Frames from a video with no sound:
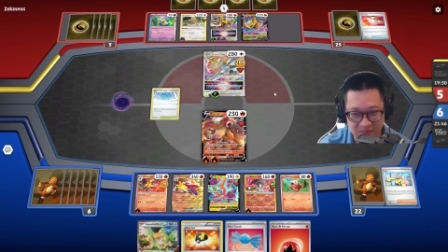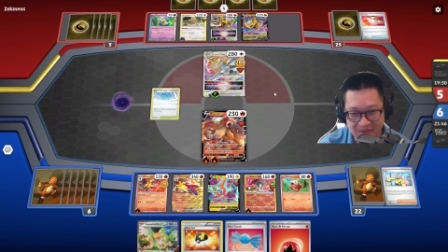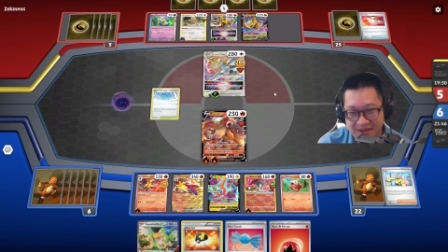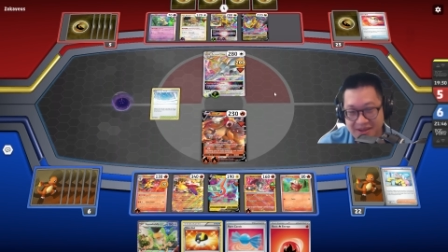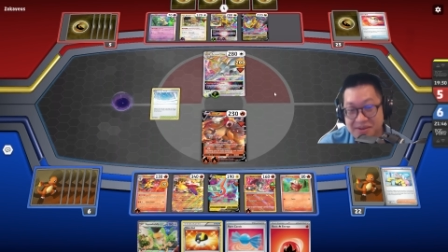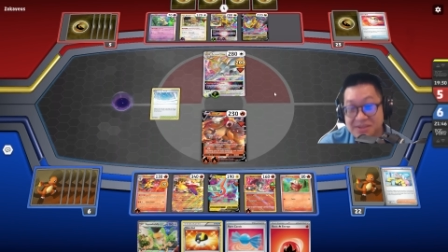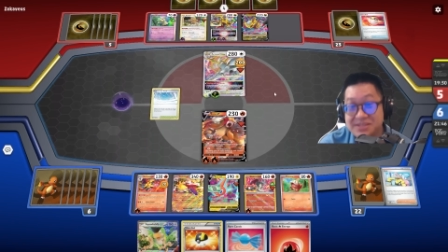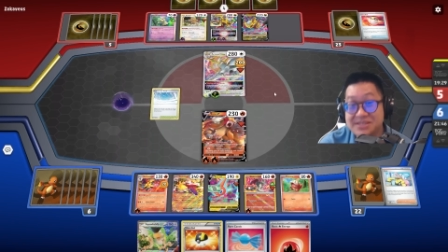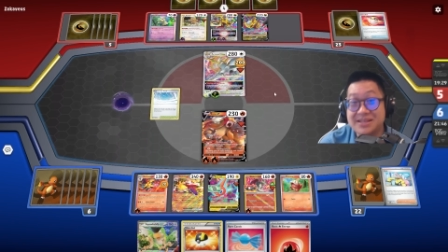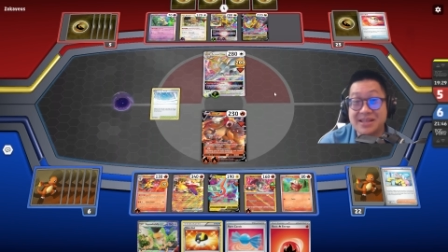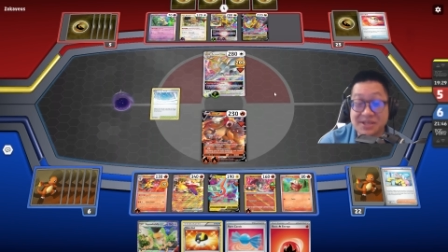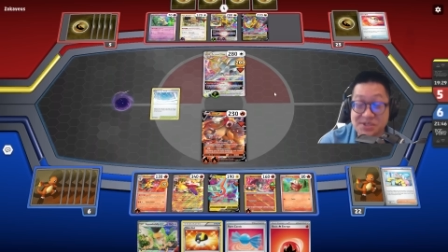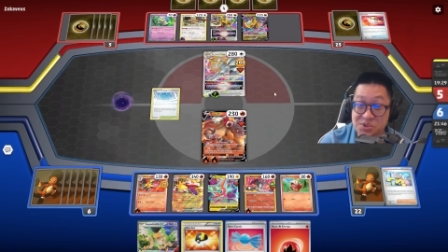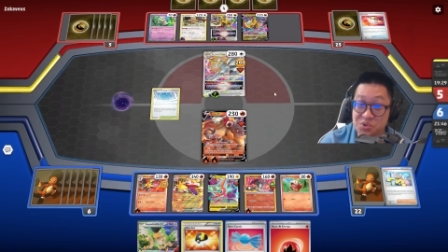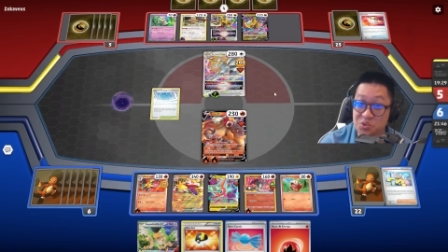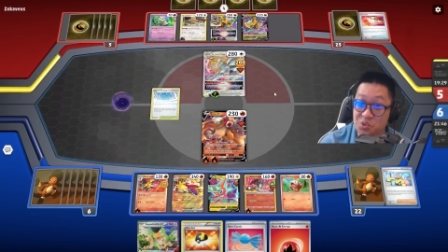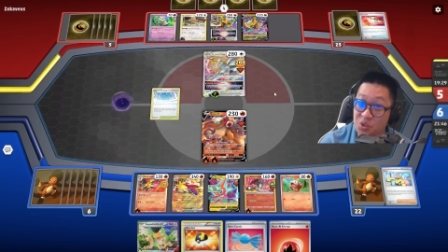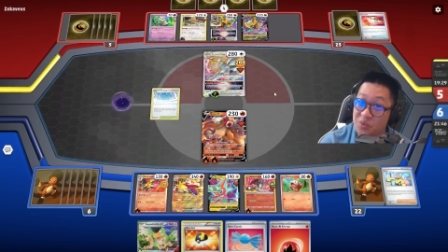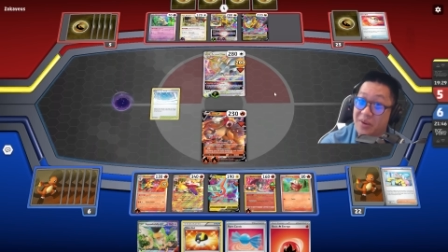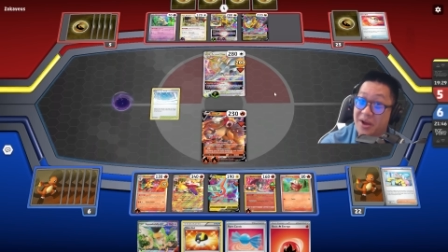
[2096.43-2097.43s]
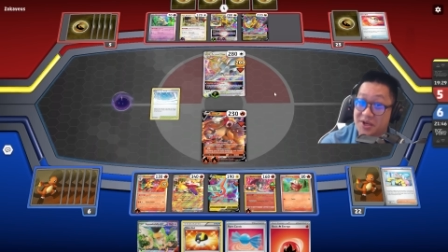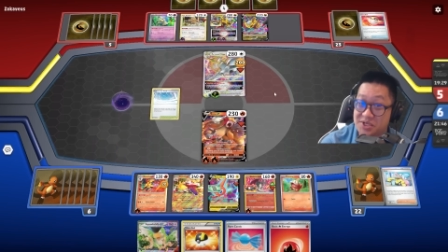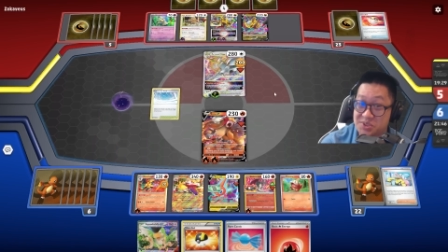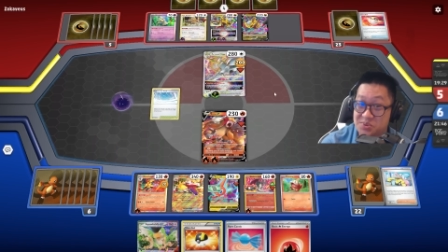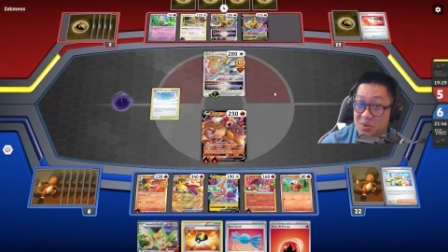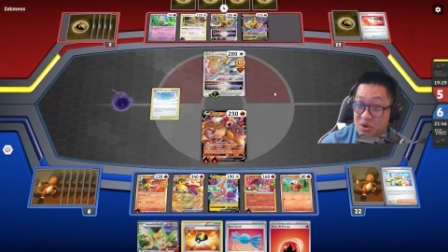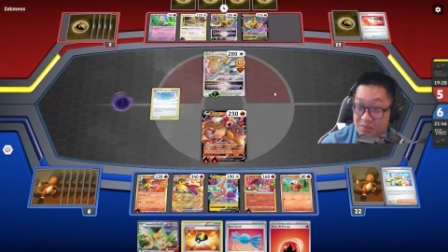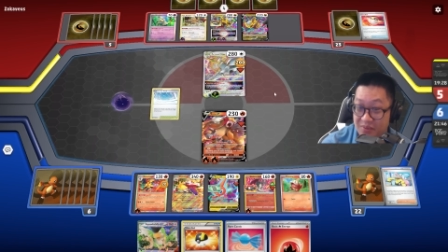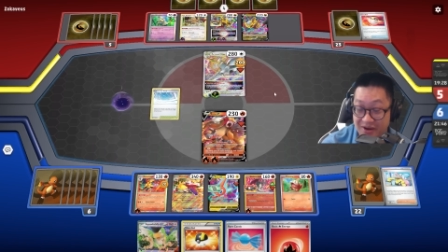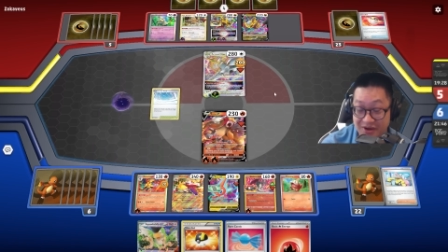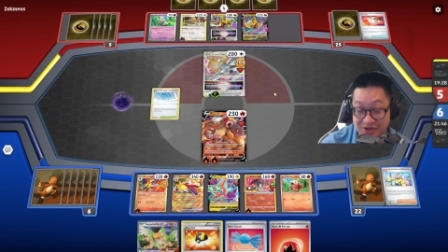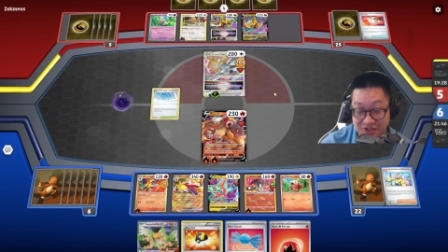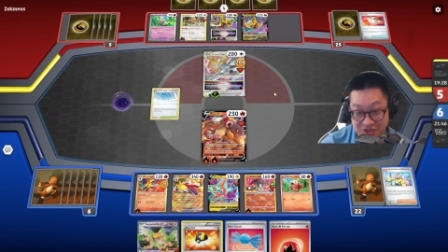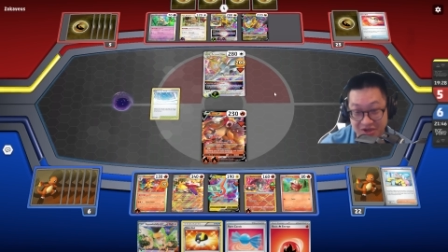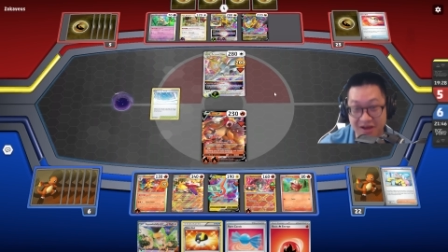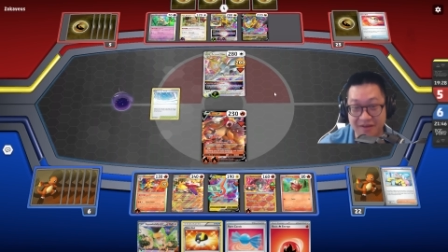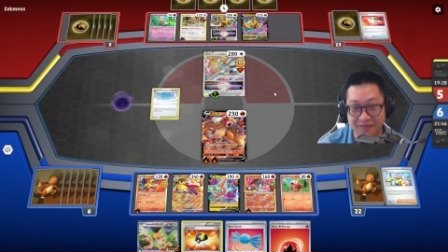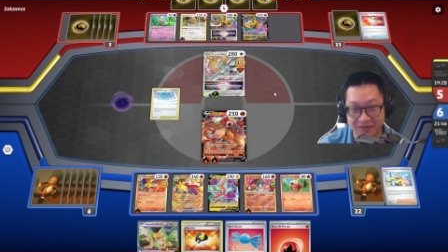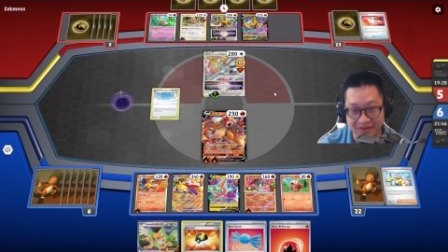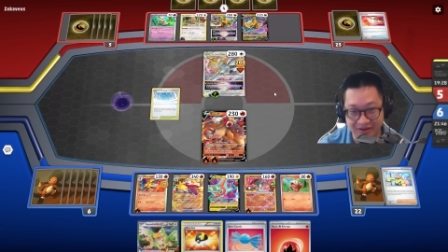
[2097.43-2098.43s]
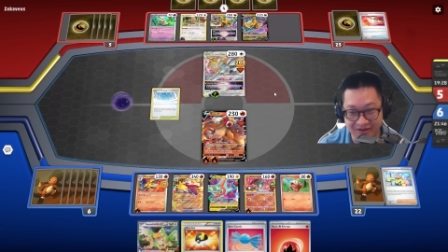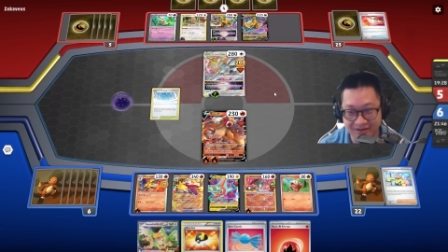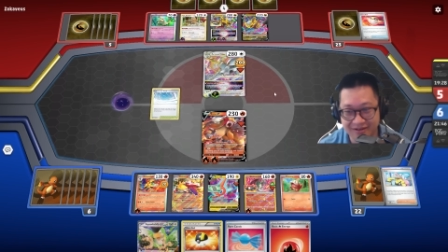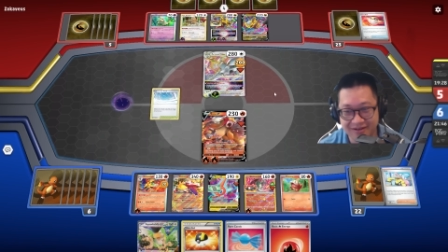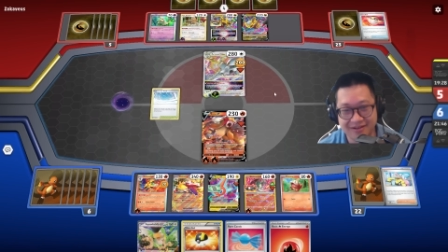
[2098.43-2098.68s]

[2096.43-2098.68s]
because it is a Rule Box Pokemon and shut off there.